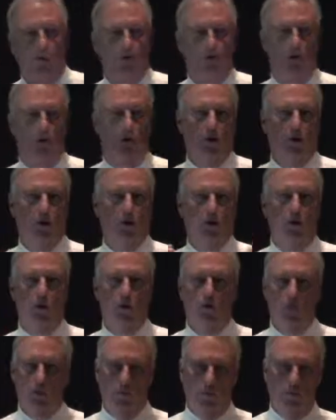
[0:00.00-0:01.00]
to
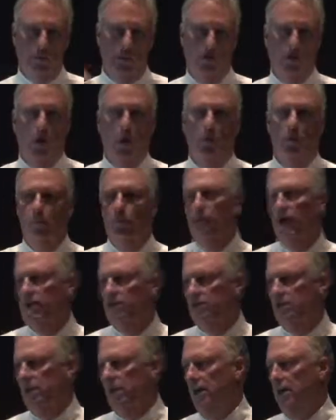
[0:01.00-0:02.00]
their own
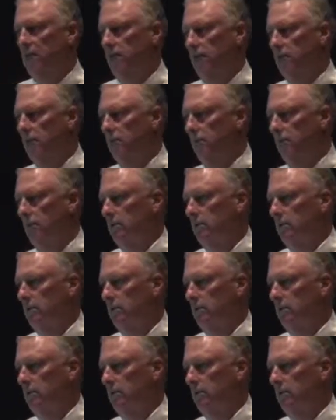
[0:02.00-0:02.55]
print center,